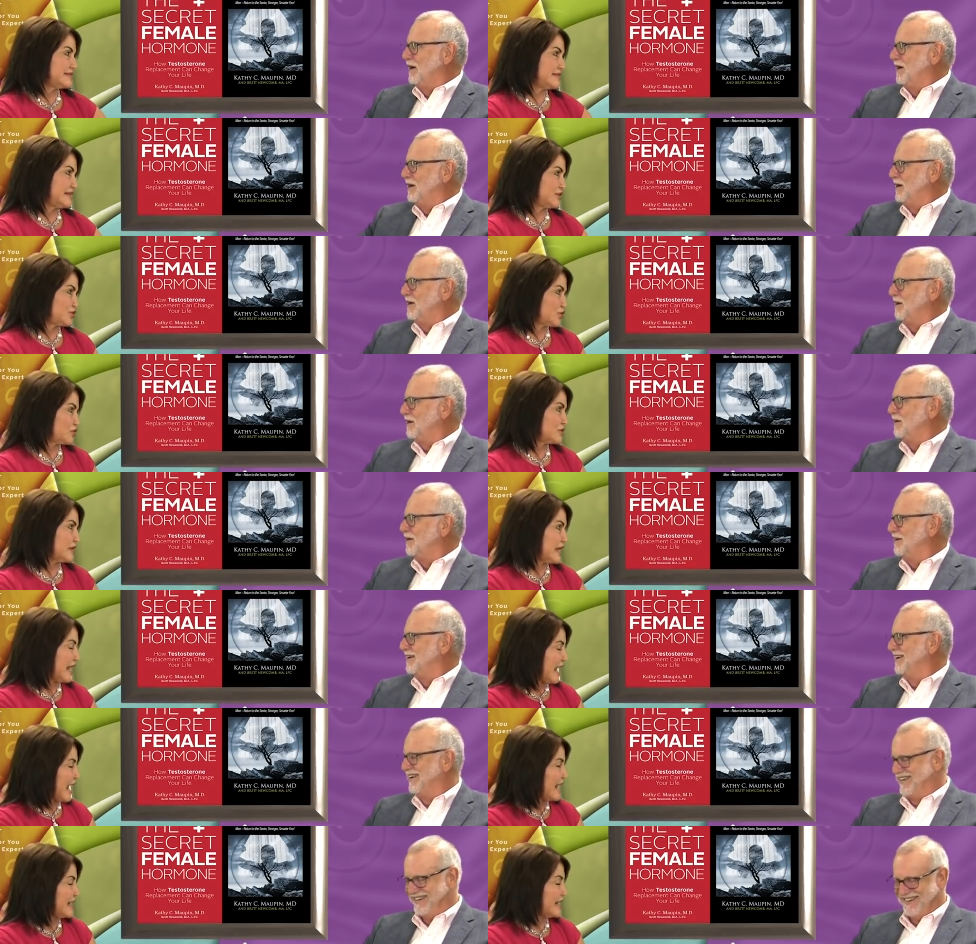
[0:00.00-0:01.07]
Speaker 1: as teachers, and
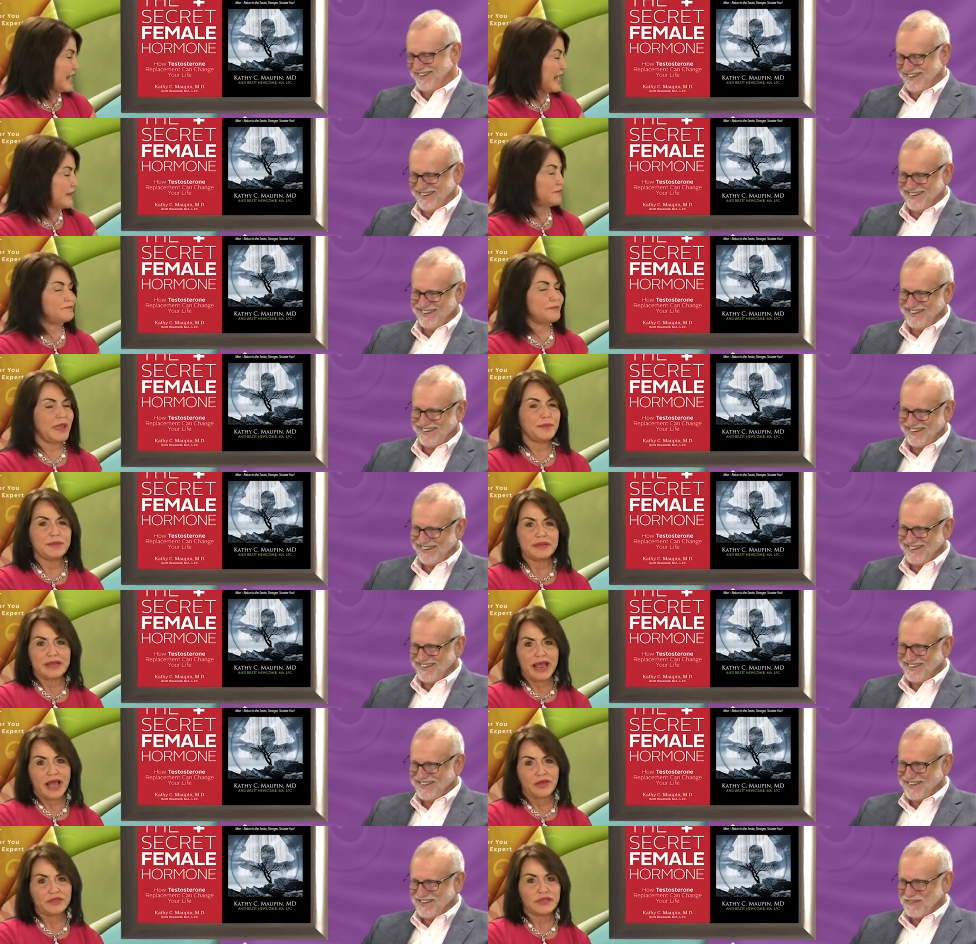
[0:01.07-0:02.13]
and maybe
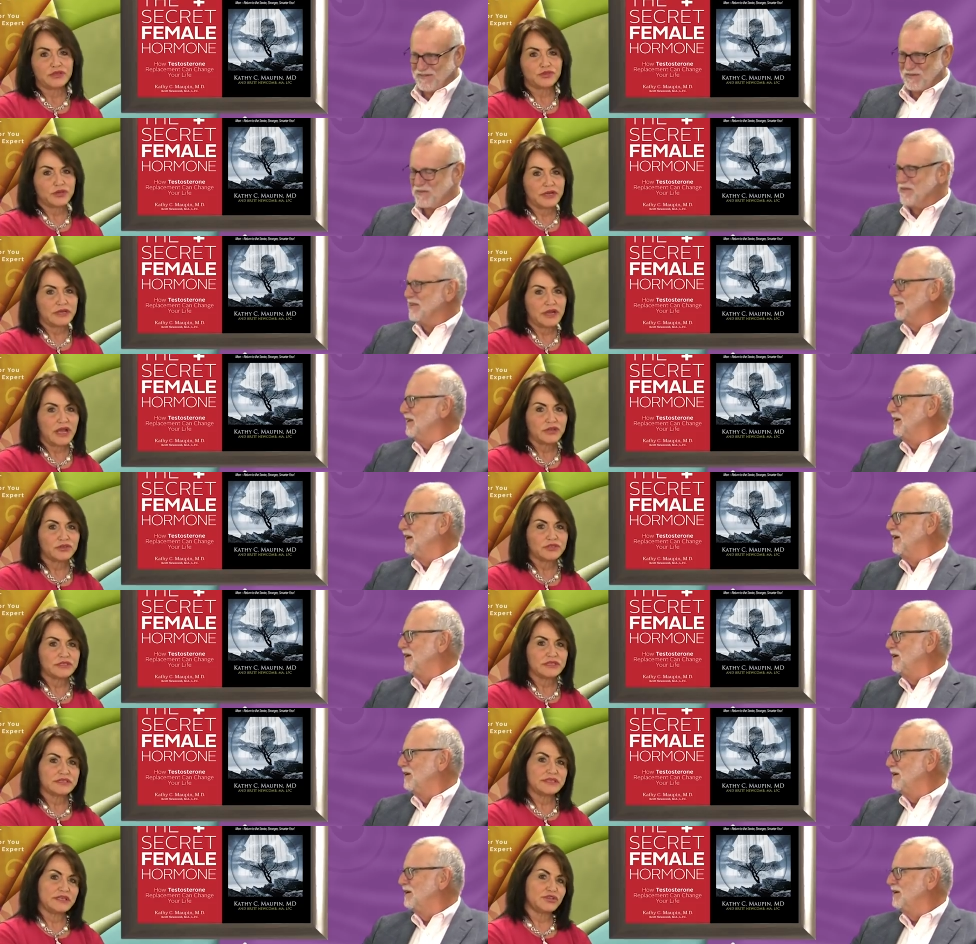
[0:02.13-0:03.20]
now they train
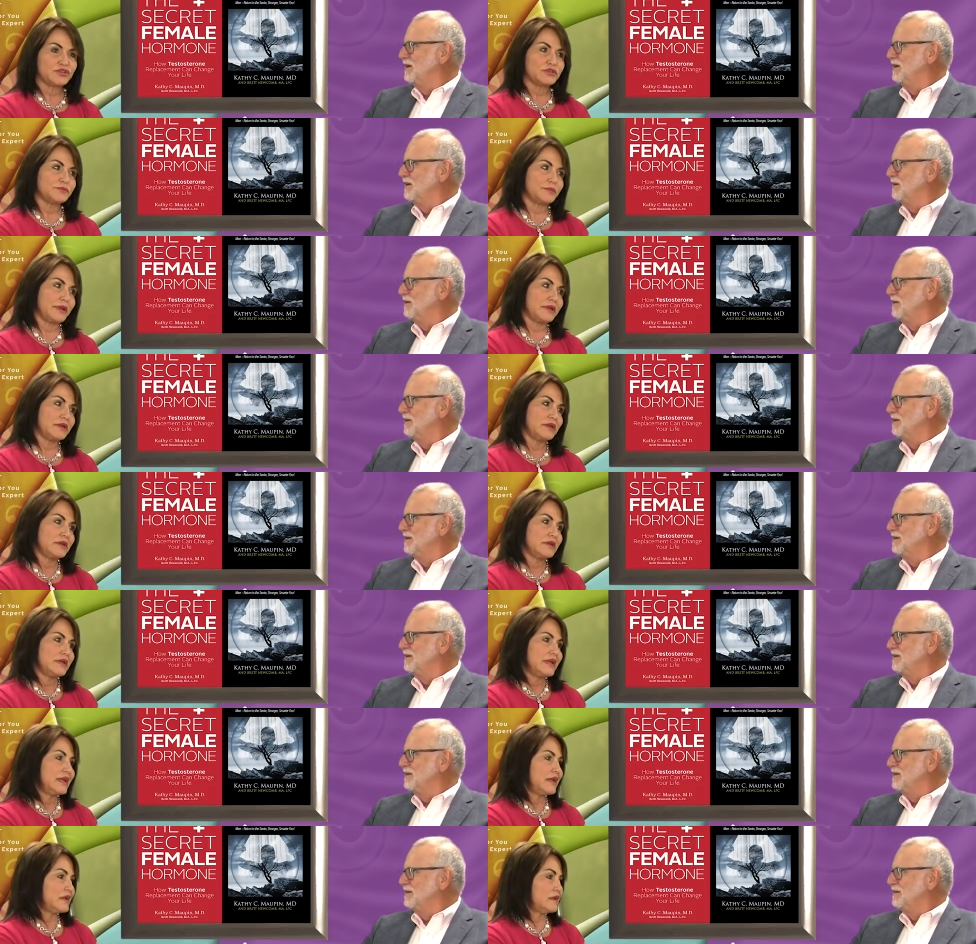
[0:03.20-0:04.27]
doctors as teachers, but
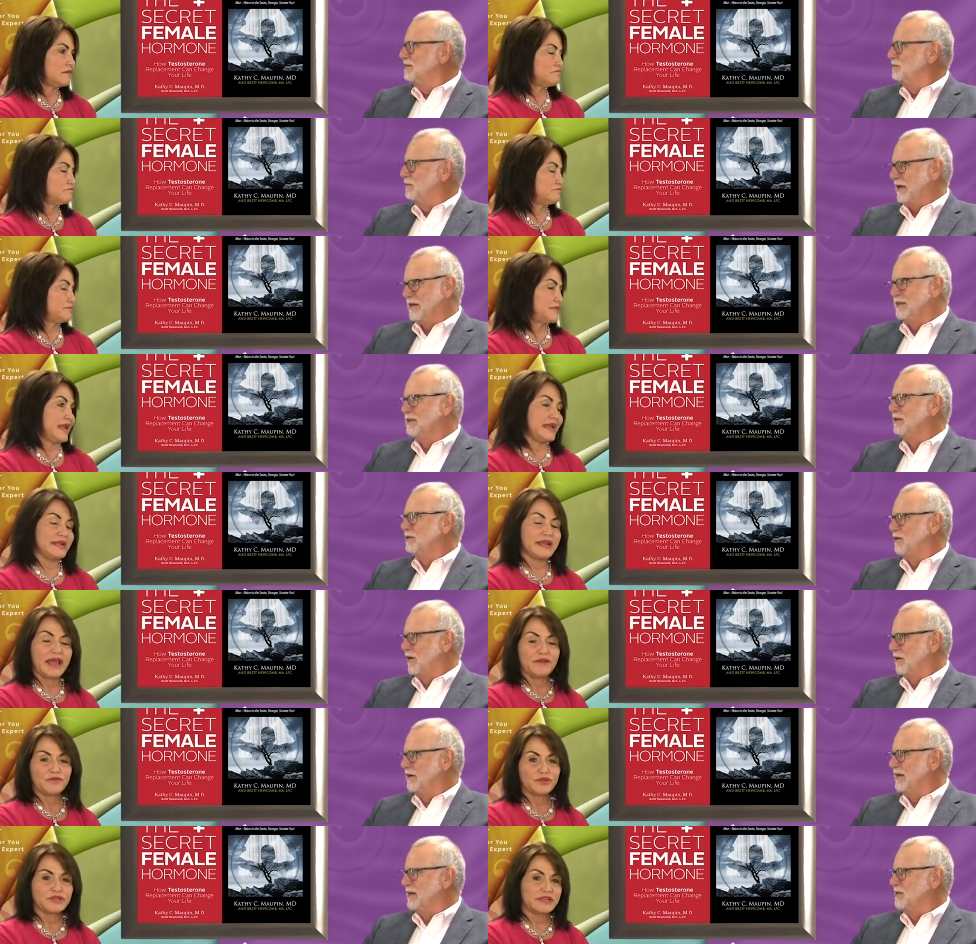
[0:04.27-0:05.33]
Back in they the
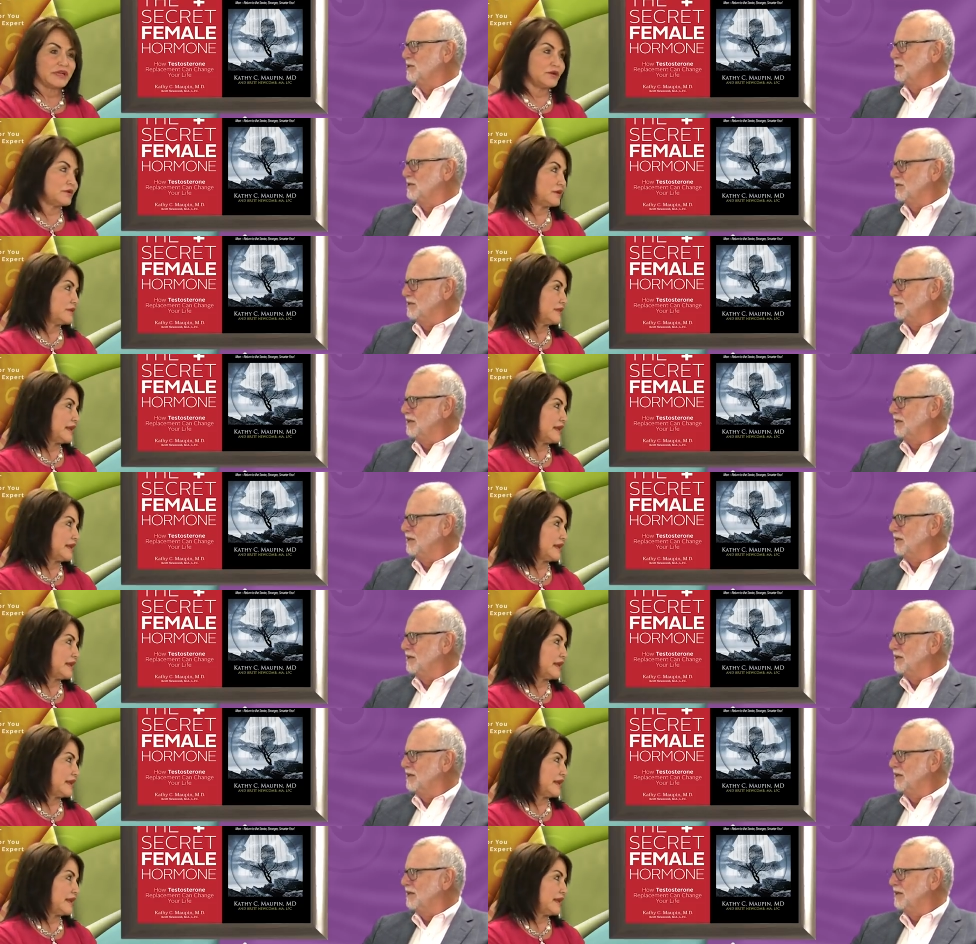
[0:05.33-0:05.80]
never ages. did.